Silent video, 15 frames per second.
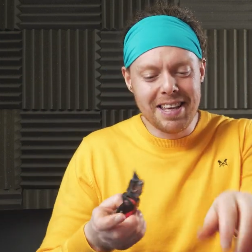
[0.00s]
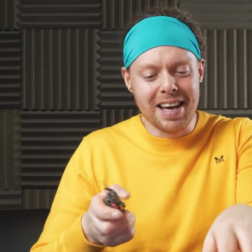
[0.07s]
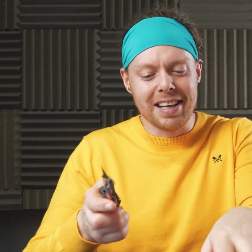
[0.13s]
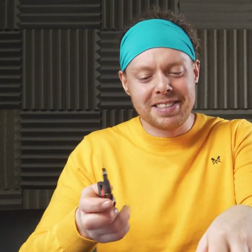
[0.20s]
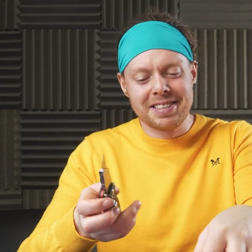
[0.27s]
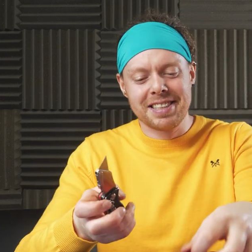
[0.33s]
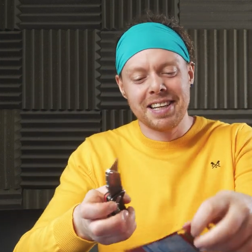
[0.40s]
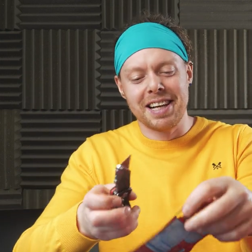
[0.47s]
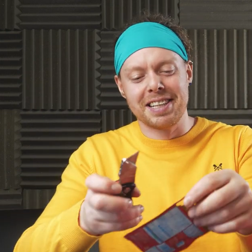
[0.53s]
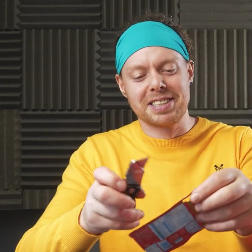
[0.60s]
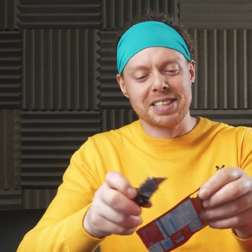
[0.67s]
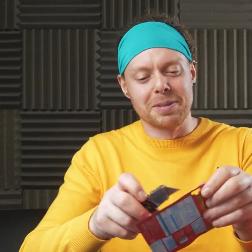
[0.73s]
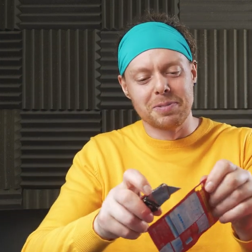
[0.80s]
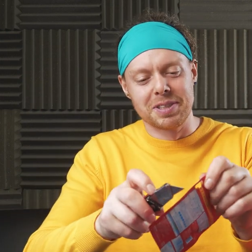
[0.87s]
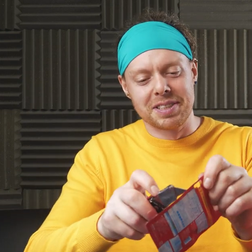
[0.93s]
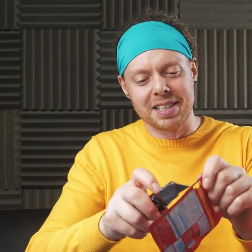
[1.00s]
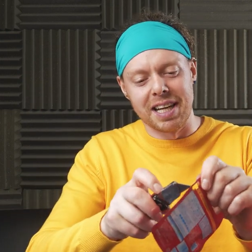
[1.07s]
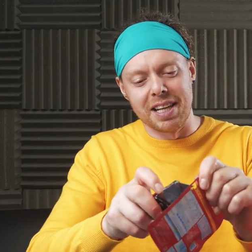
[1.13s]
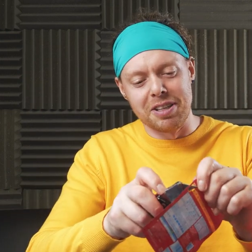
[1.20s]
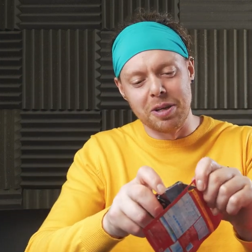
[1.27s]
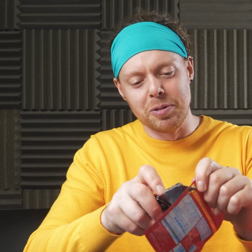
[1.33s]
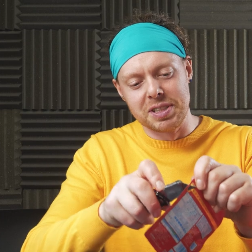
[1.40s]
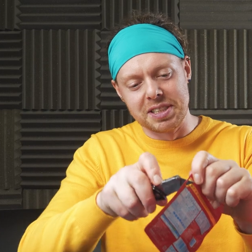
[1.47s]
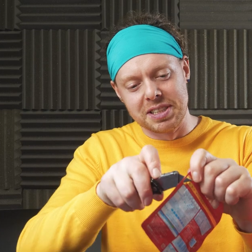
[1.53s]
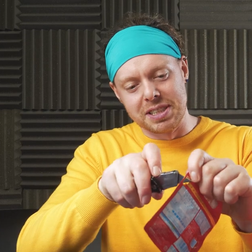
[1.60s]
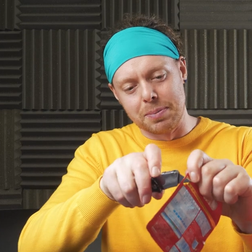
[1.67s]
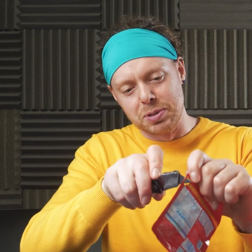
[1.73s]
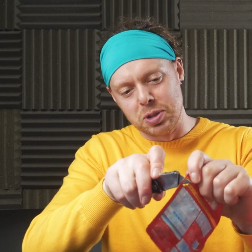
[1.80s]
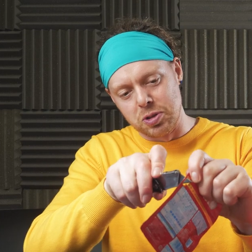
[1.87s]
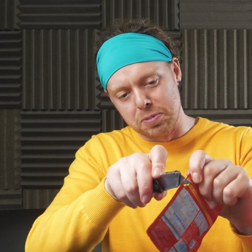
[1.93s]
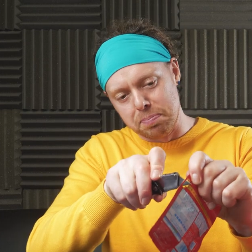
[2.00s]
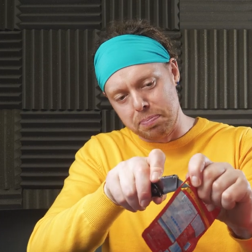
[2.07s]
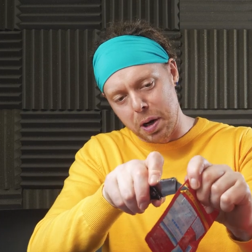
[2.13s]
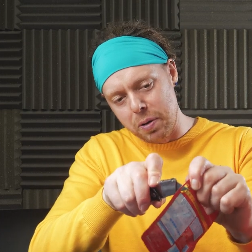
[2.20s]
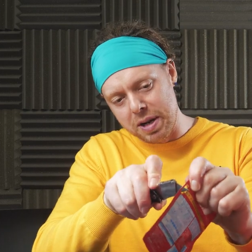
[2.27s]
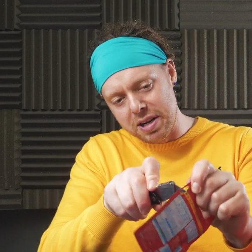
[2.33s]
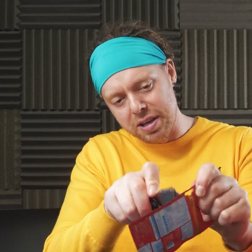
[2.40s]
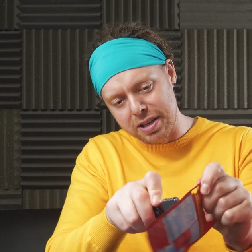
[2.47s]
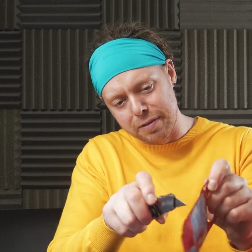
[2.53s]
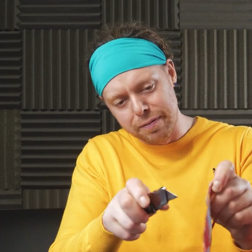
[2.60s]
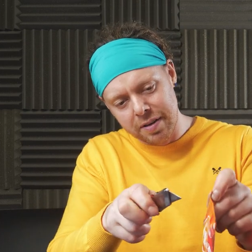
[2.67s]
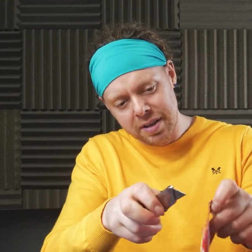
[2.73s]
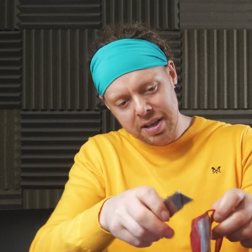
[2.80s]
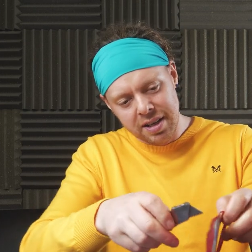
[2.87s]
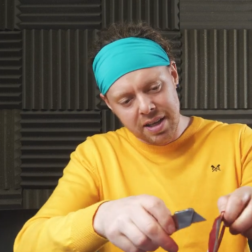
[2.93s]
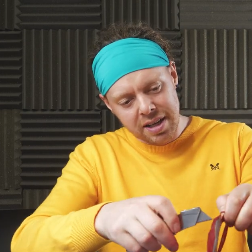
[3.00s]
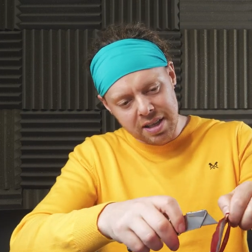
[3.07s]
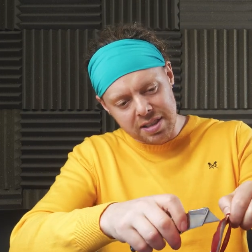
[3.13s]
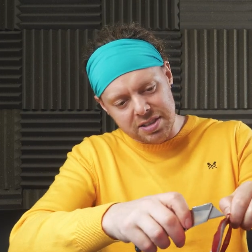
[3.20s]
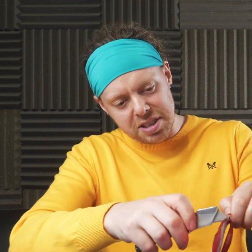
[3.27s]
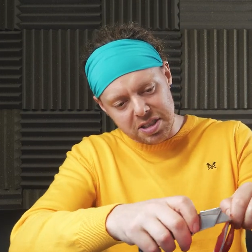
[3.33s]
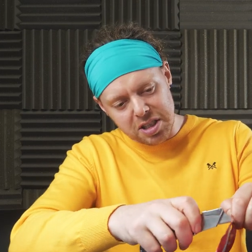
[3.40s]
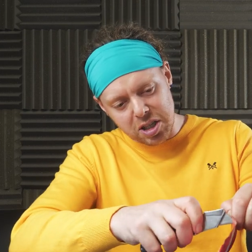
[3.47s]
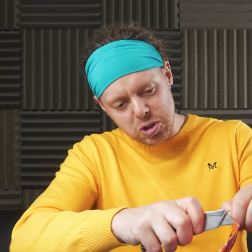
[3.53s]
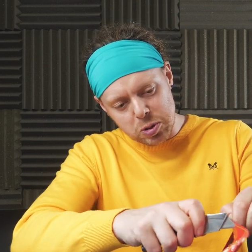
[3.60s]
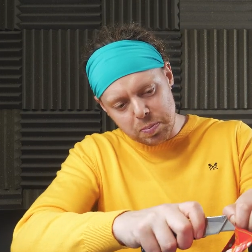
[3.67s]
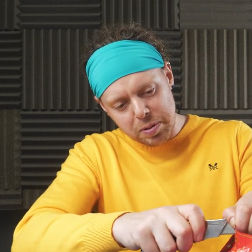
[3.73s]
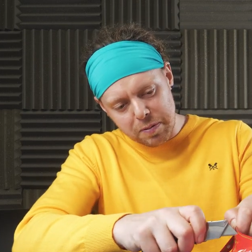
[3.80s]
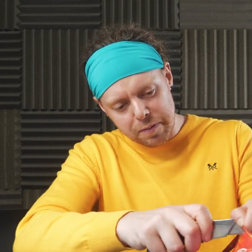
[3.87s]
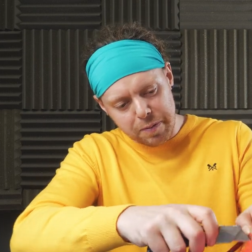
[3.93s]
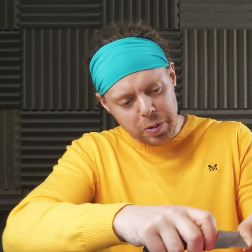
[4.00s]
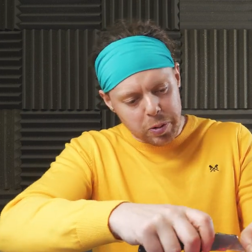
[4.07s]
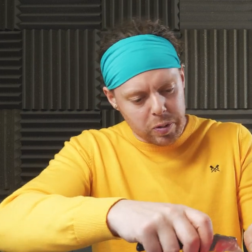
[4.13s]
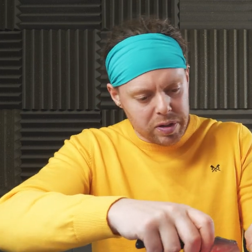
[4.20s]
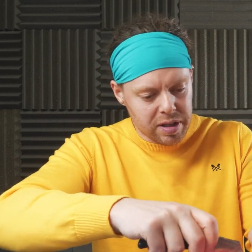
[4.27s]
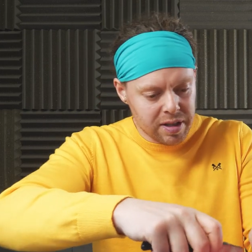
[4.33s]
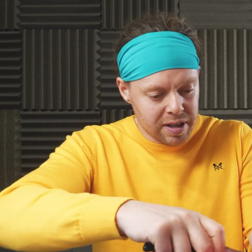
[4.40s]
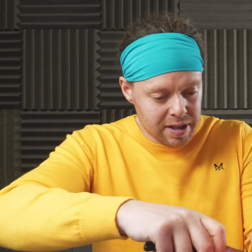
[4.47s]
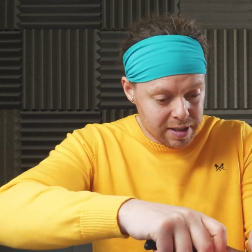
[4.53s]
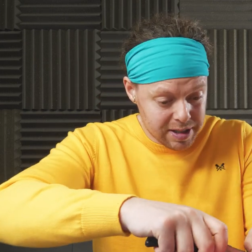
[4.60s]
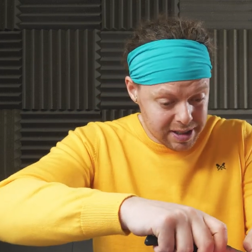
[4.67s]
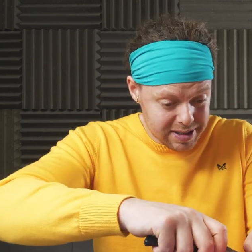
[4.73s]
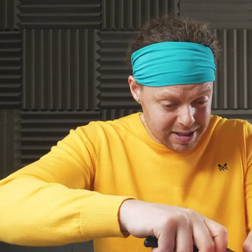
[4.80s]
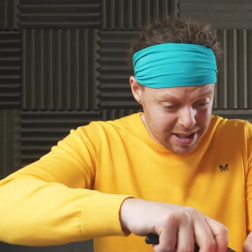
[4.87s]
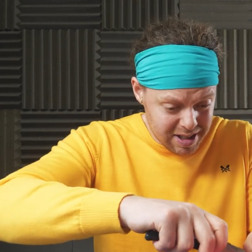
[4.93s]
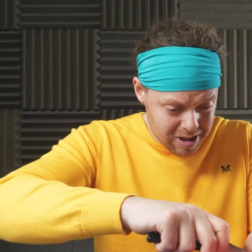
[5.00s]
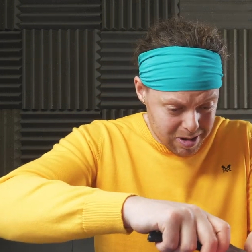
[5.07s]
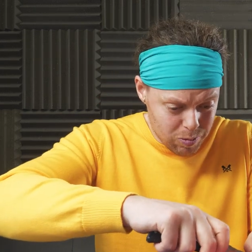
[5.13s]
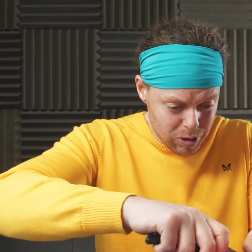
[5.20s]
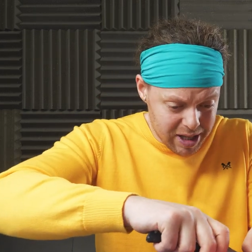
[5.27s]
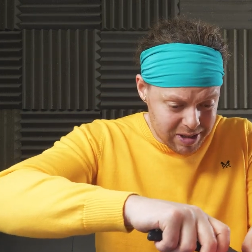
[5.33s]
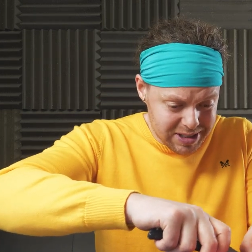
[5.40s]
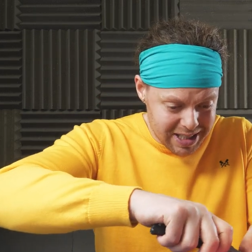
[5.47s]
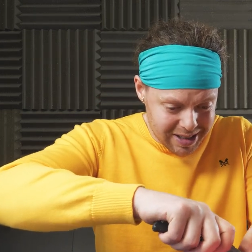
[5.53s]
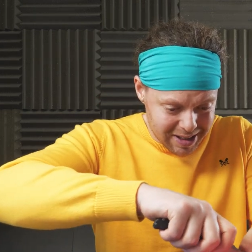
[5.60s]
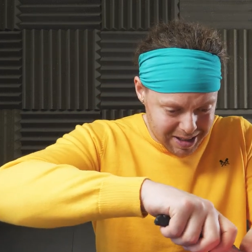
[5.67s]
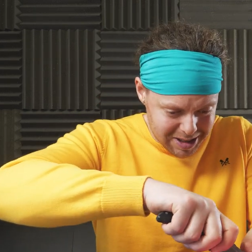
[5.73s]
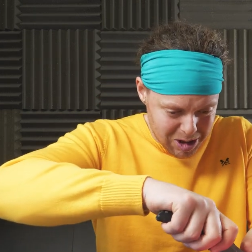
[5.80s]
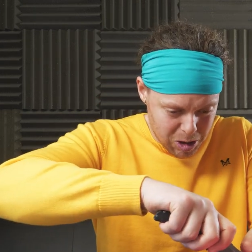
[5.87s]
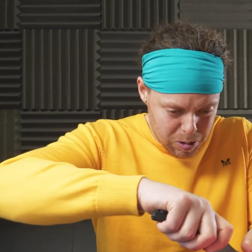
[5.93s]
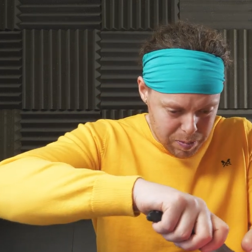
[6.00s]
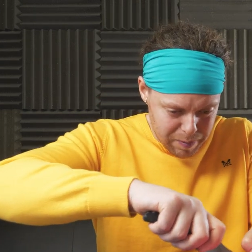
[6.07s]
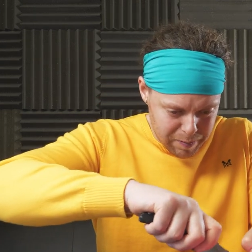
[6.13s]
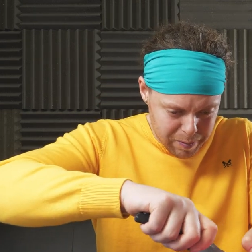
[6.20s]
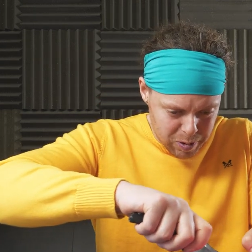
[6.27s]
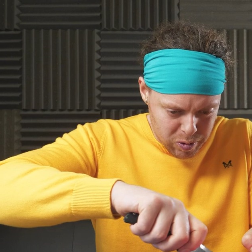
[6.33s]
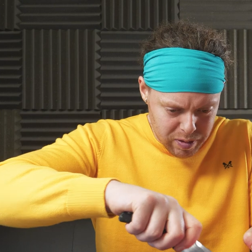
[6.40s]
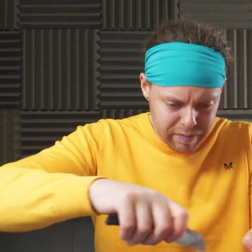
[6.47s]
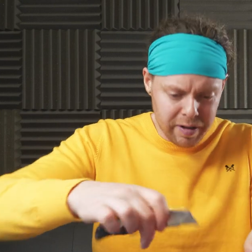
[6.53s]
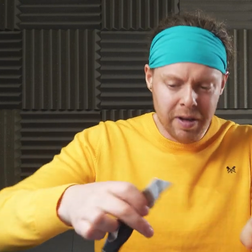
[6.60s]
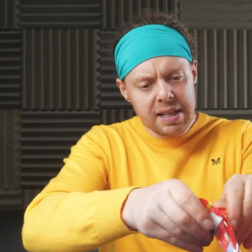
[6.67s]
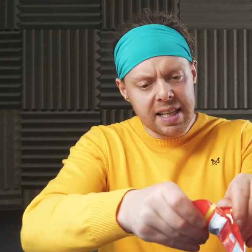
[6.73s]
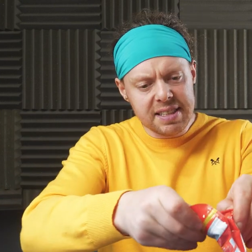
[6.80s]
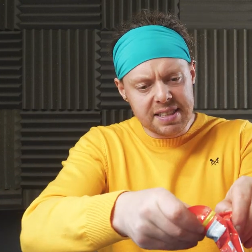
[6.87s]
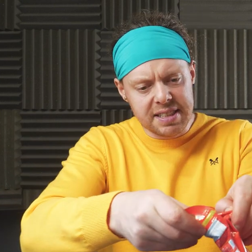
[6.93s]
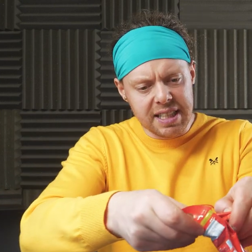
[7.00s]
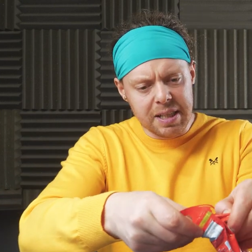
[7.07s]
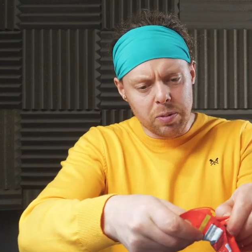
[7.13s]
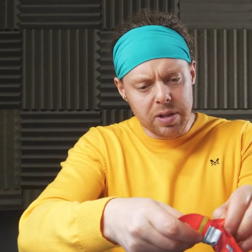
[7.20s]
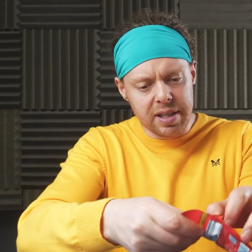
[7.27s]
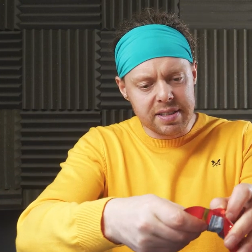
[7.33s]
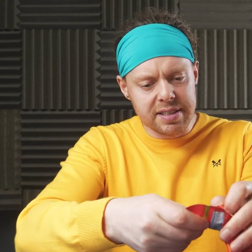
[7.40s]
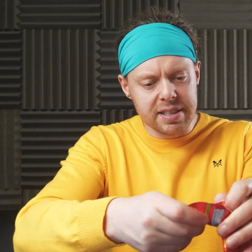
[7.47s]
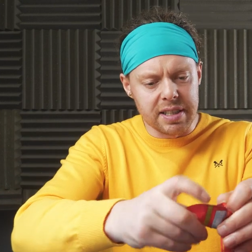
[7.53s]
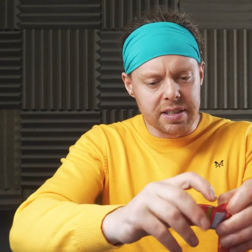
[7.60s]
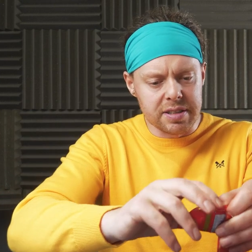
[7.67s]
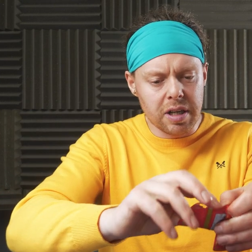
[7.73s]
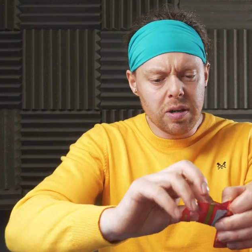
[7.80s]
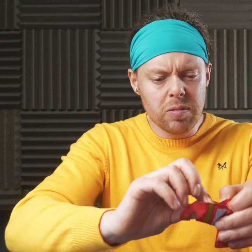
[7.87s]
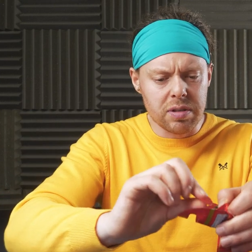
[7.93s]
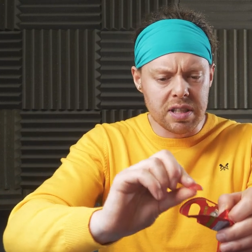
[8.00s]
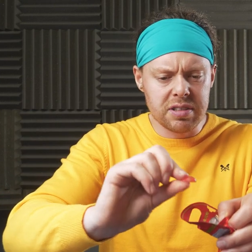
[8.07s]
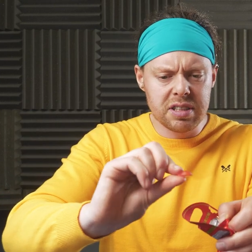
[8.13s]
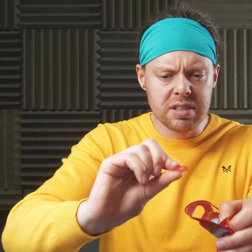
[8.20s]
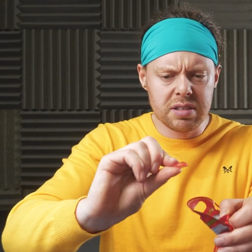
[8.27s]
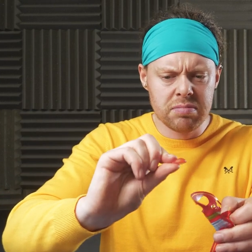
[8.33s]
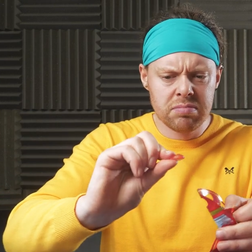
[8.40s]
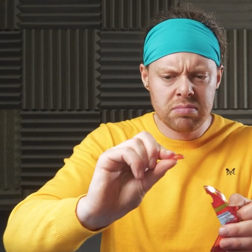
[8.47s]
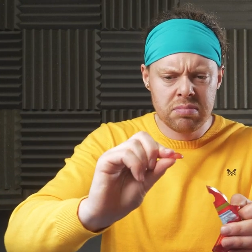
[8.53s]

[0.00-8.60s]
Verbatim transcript: Yes, as someone said, uses some sort of Bowie knife to cut open food. Because, you know, what else are you going to cut open food with? Let's see what this is. Oh, they're just